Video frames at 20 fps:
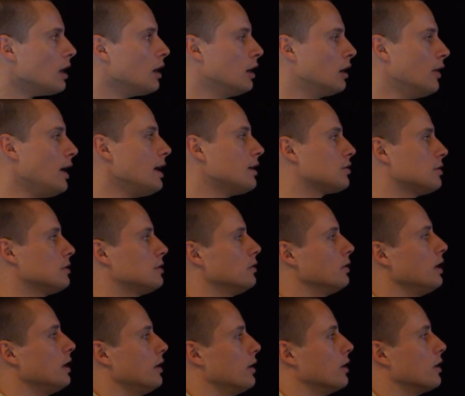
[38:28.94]
interaction. So
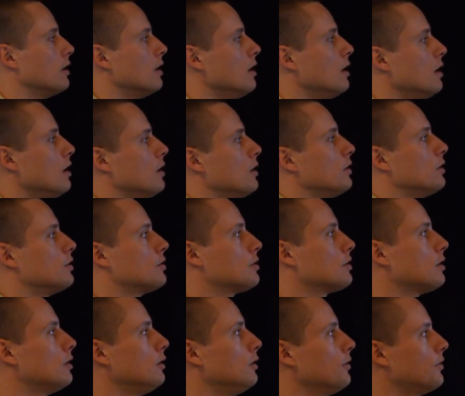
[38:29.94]
again, here, you're
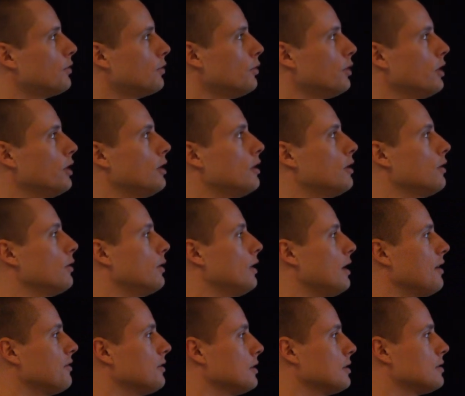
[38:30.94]
scrolling through here, you
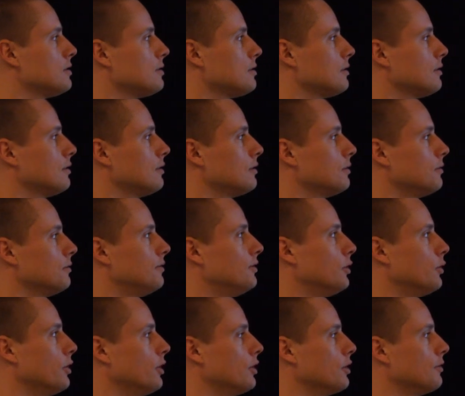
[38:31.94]
have this
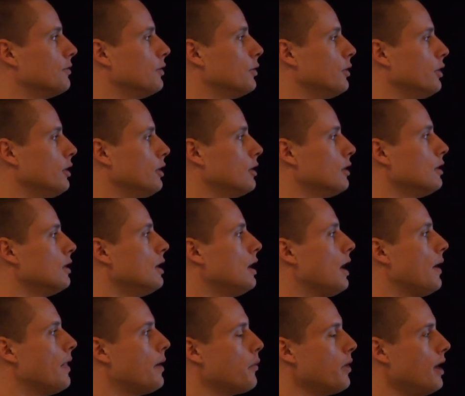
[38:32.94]
vote here,
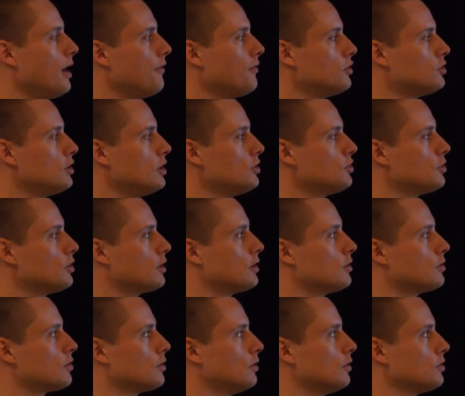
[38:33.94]
and then we have a gesture
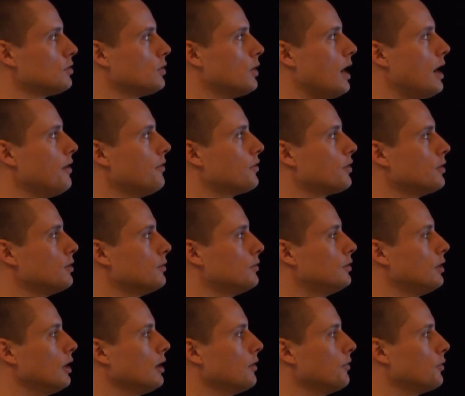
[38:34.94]
control. So after you've
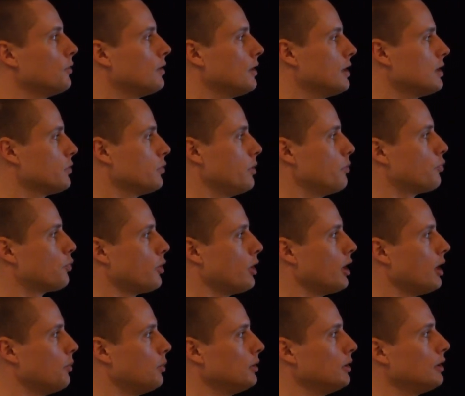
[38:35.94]
done a few things, we
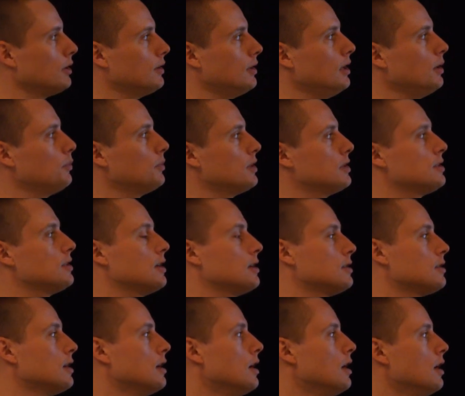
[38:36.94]
bring up a little tip that
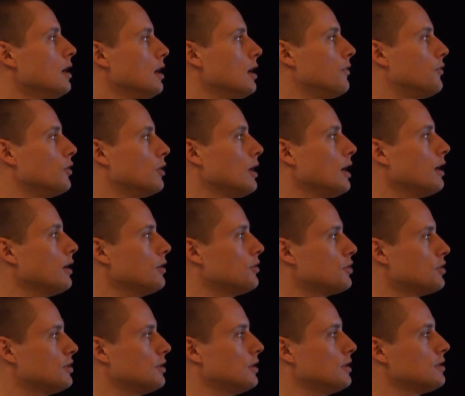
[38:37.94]
says, if you're not
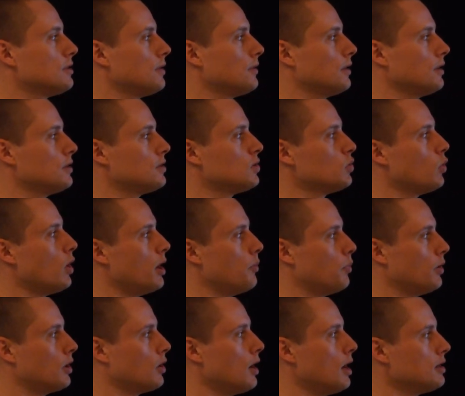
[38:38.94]
interested in something,
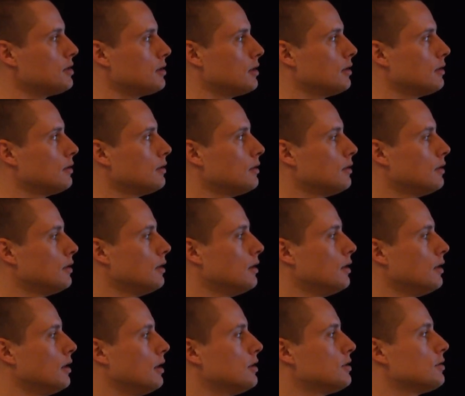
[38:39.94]
swipe across it.
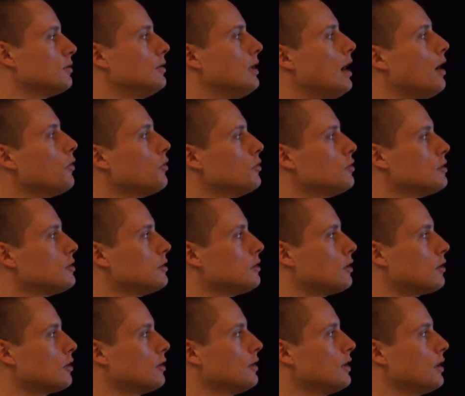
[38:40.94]
And so now you just
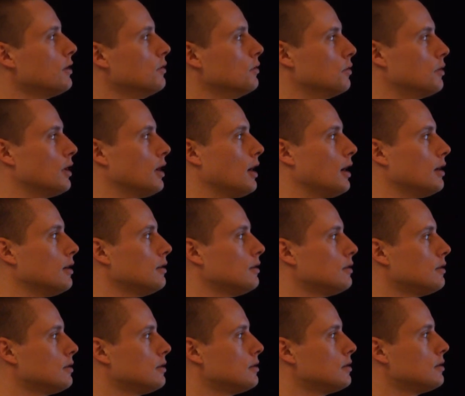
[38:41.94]
learned that you can
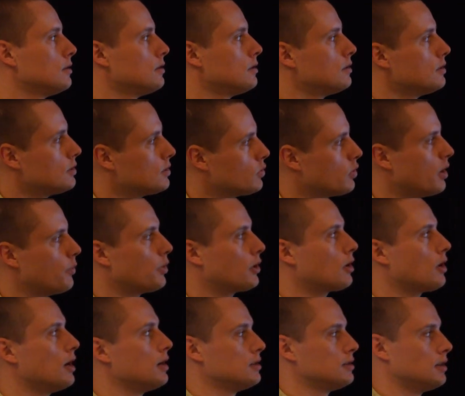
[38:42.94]
swipe
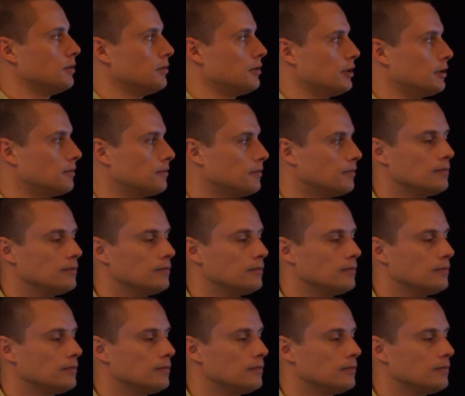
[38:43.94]
across something.